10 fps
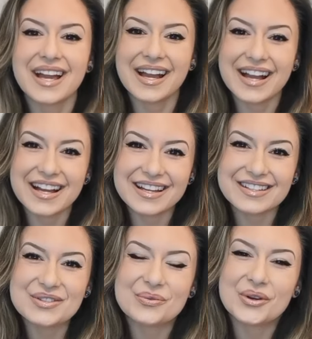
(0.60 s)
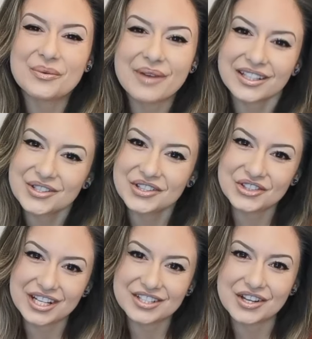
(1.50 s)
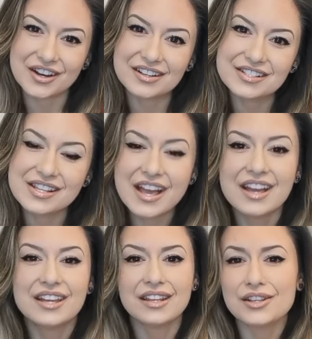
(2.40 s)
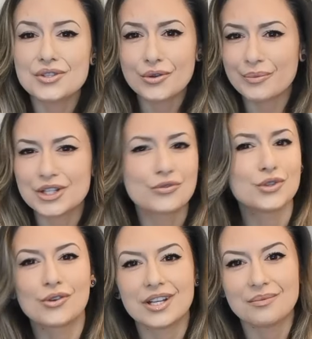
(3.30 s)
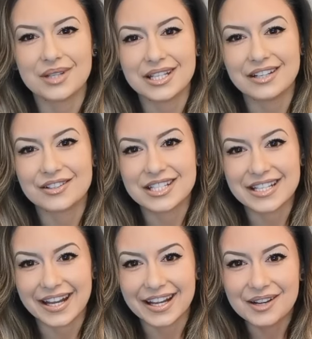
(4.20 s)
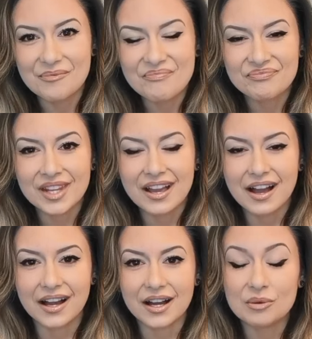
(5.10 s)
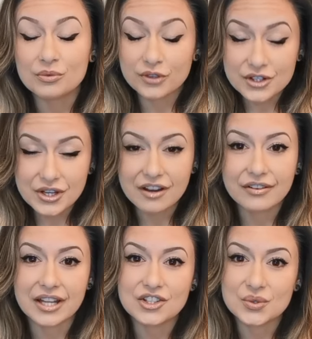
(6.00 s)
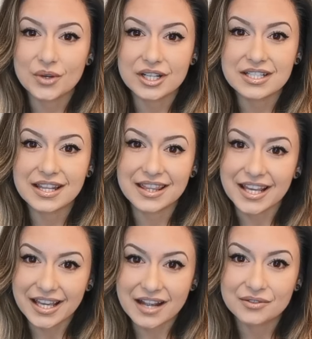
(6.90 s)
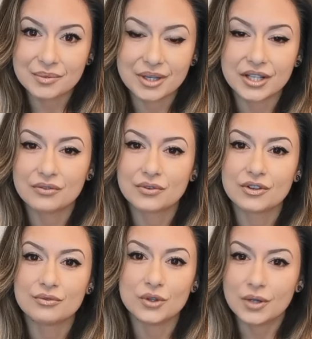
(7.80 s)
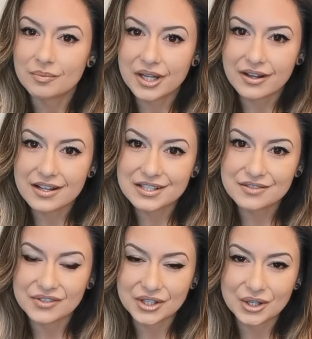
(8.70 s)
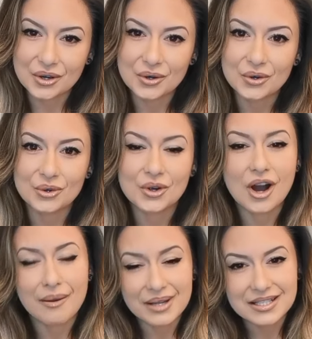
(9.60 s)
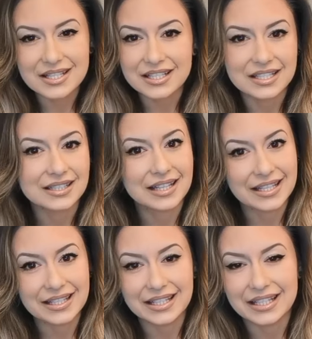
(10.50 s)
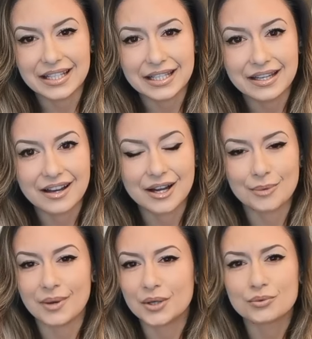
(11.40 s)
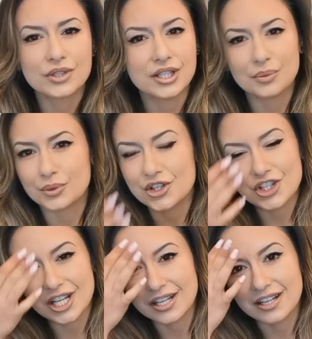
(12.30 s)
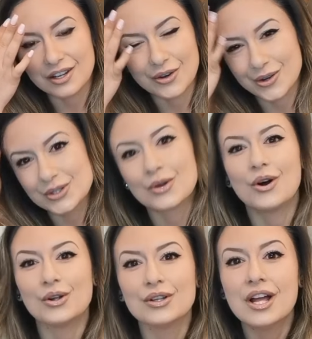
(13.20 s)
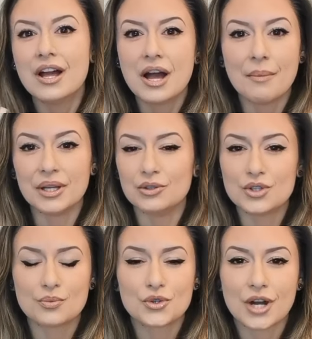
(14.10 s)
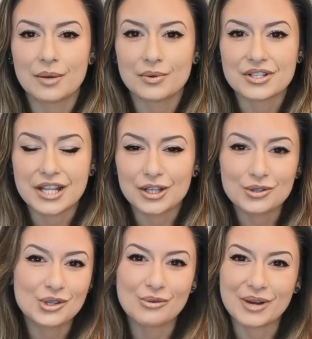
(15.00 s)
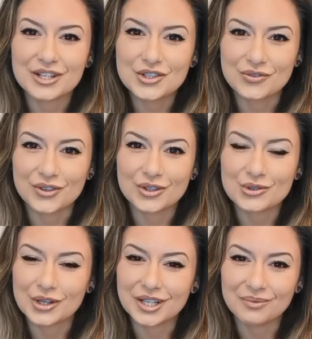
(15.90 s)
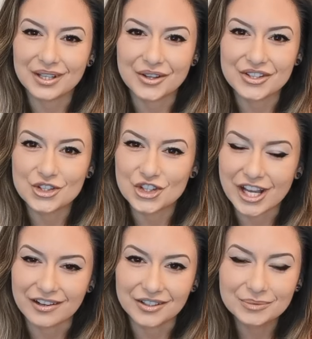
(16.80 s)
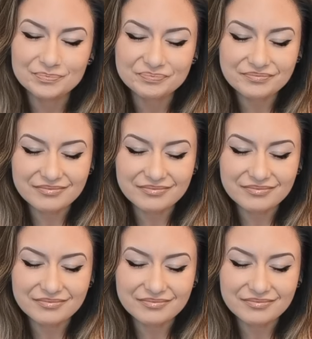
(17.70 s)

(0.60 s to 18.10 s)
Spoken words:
Hi guys, welcome back to Andrea Talks. Thank you so much for joining me here today. First off, I just wanted to thank everybody for viewing my last video, commenting, liking. I really appreciate it, and also all my new subscribers. Thank you so much for joining me on this channel.